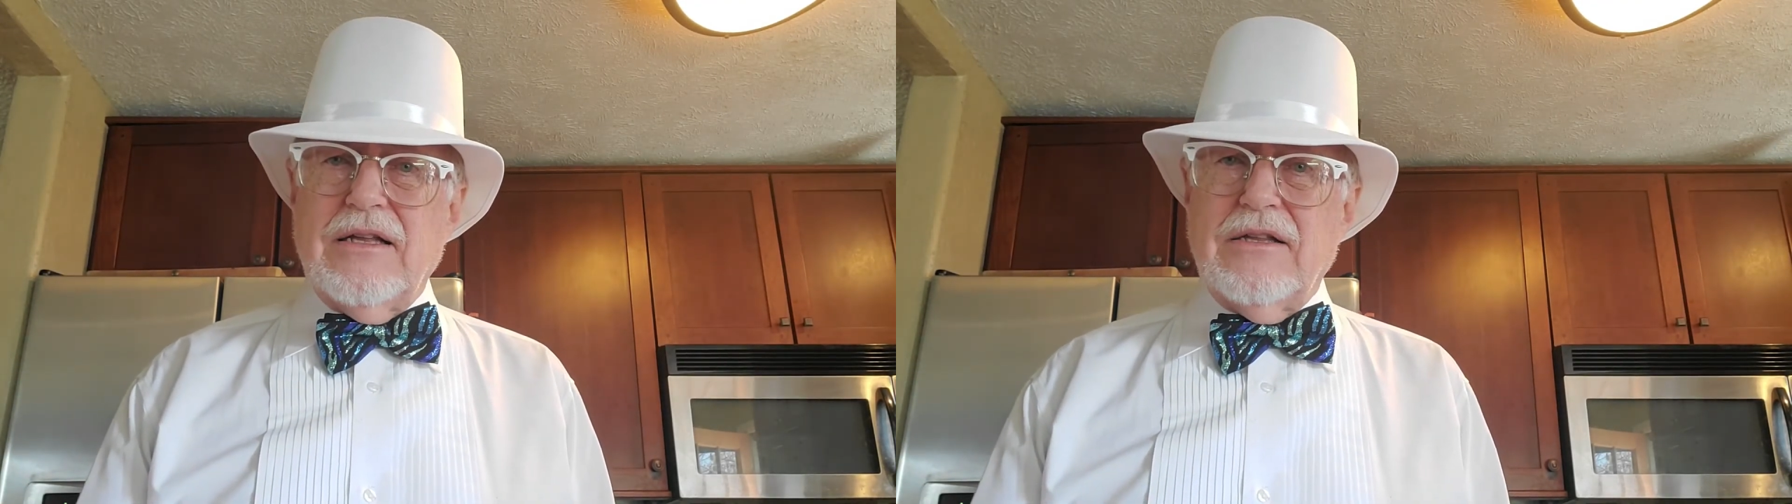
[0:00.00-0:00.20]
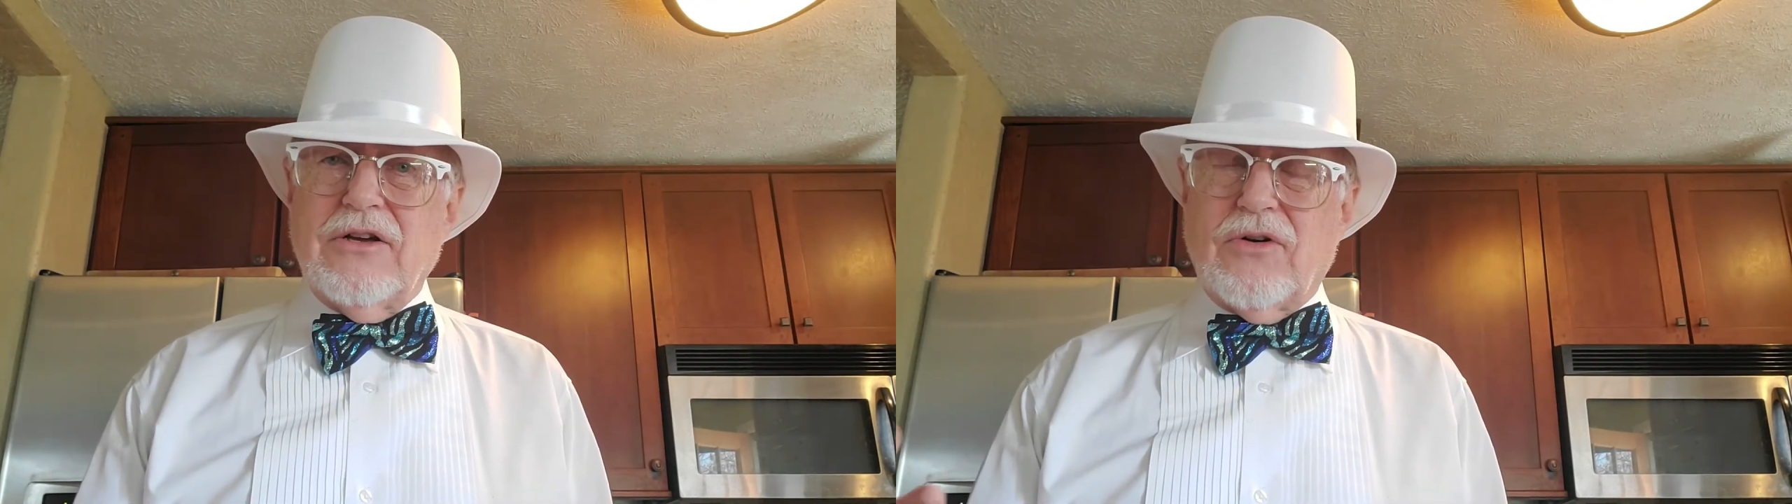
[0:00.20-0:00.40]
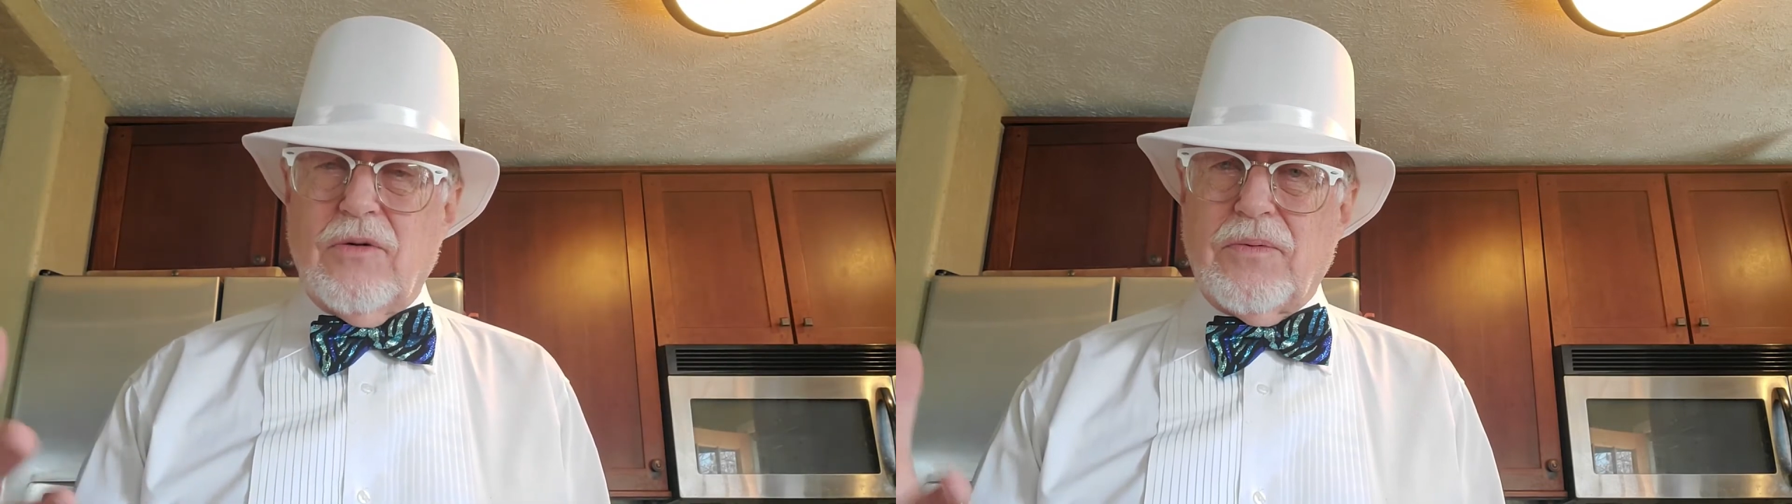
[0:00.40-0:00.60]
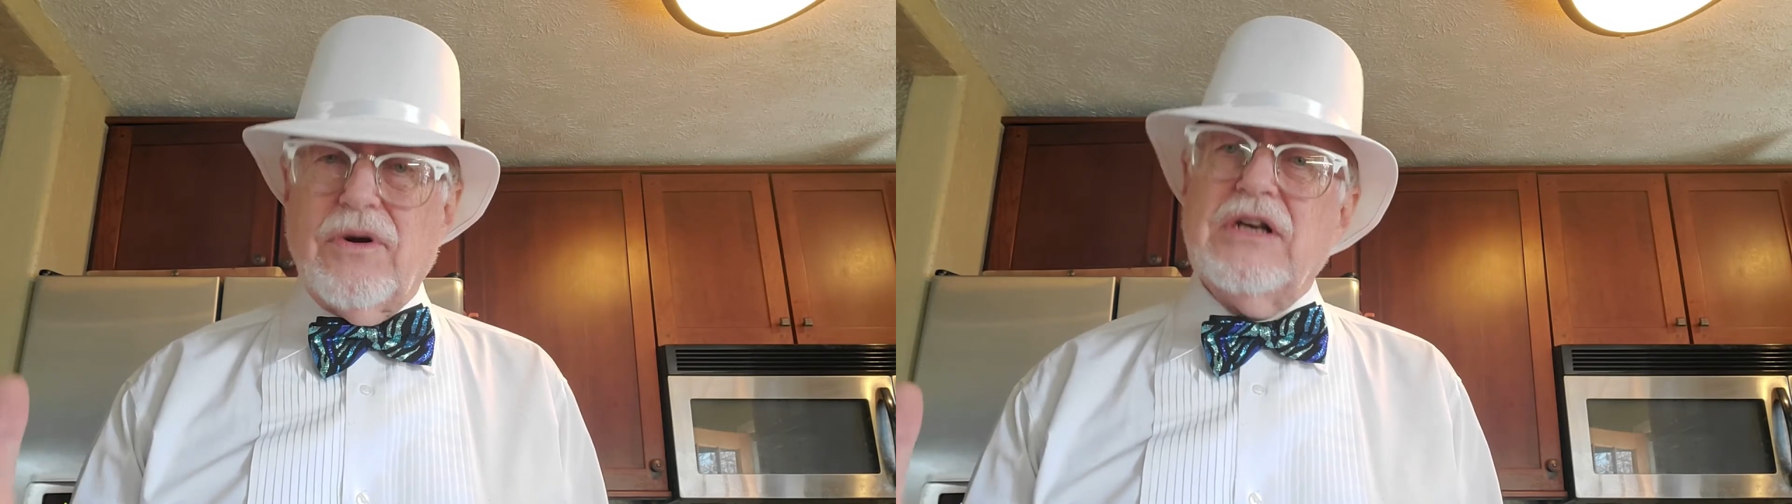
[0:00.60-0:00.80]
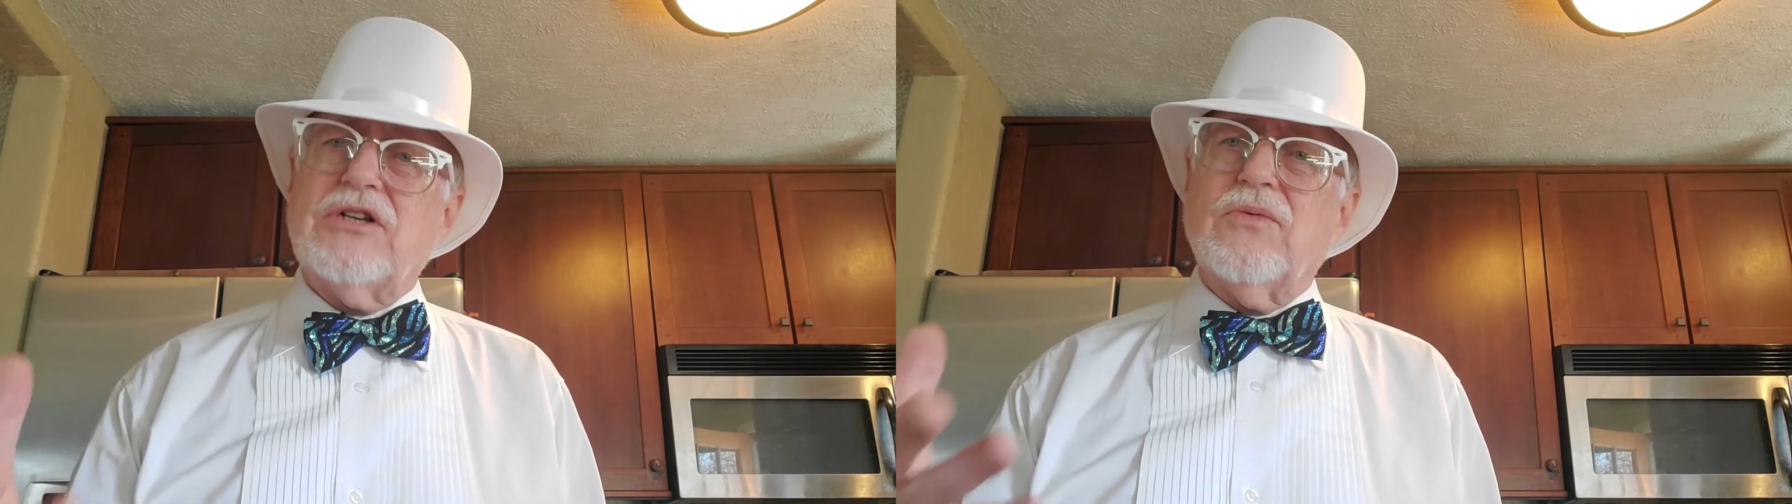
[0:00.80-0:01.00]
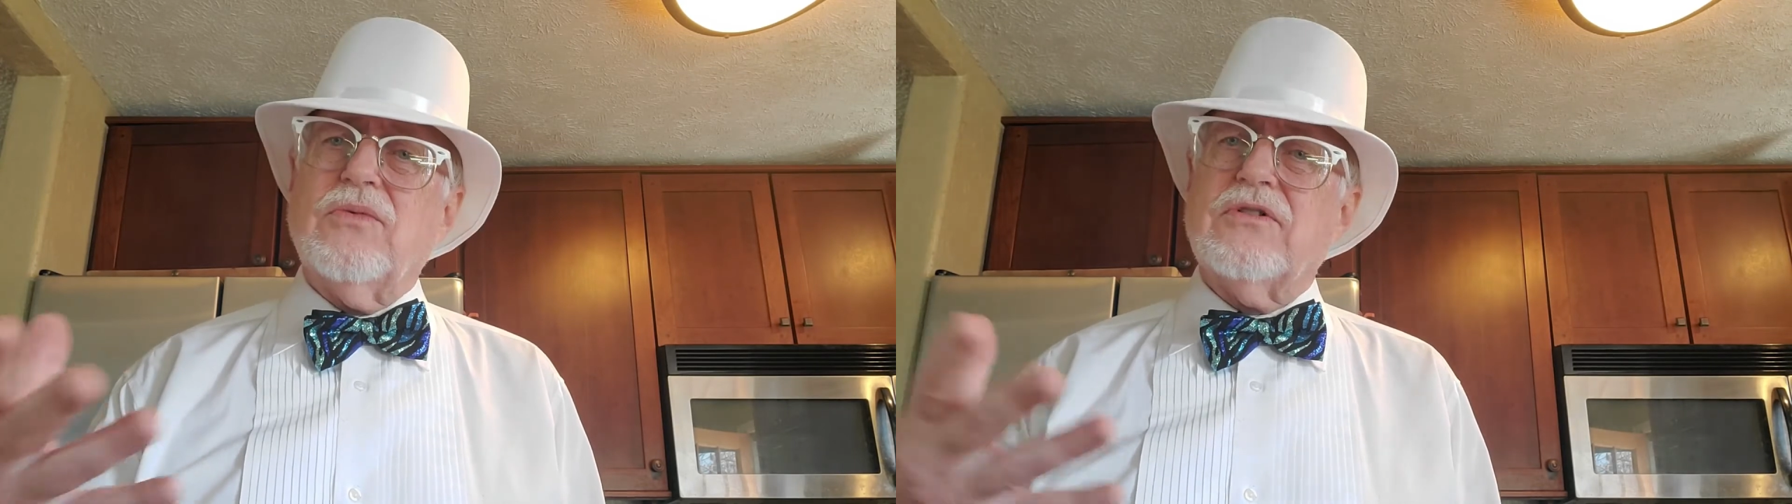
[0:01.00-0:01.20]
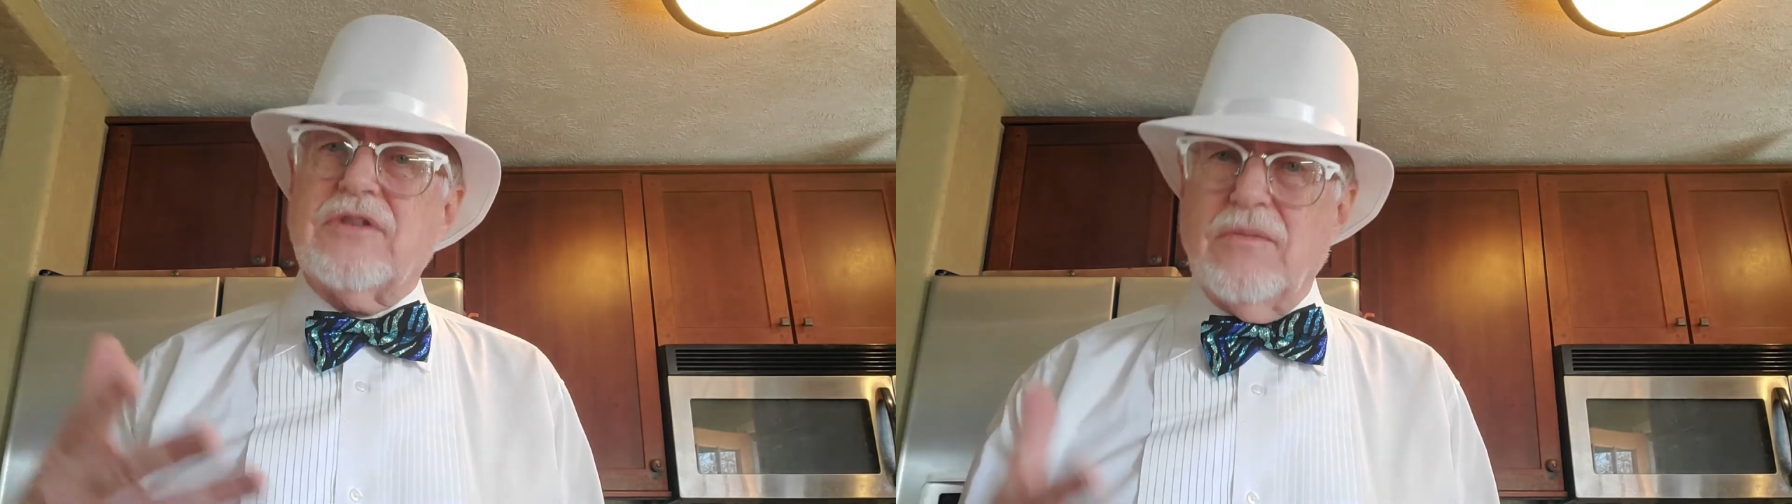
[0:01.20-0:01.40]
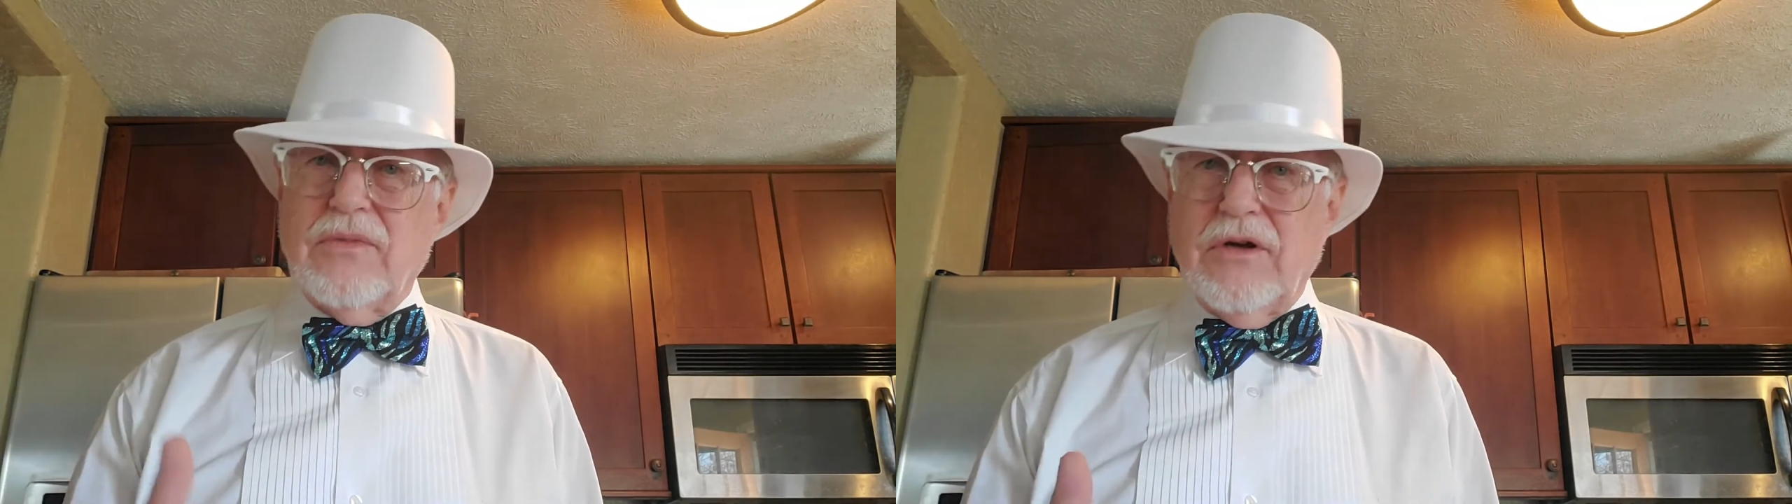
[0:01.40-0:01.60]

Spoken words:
the corporation with a